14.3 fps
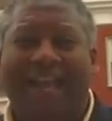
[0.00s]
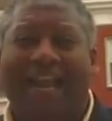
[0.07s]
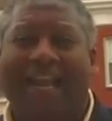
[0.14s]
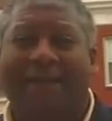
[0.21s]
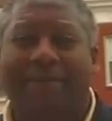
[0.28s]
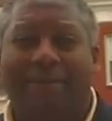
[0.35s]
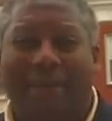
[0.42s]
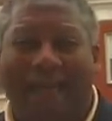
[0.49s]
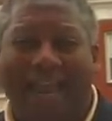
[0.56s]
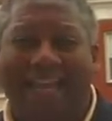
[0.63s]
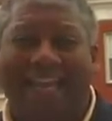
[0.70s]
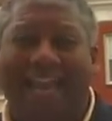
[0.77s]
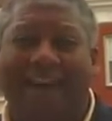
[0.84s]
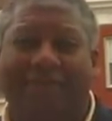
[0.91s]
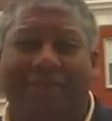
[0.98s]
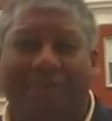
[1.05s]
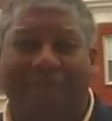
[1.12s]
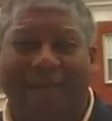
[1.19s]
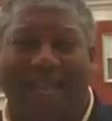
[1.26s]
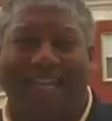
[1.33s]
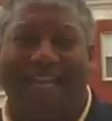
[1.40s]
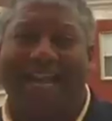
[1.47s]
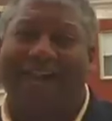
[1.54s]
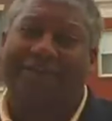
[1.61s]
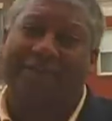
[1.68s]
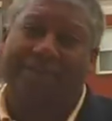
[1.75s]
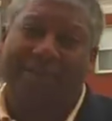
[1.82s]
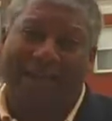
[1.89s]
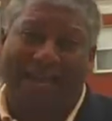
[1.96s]
And bank after bank
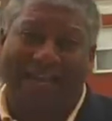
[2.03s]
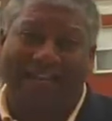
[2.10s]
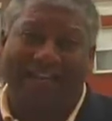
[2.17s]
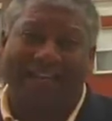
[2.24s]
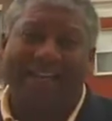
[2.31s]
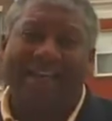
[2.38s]
after bank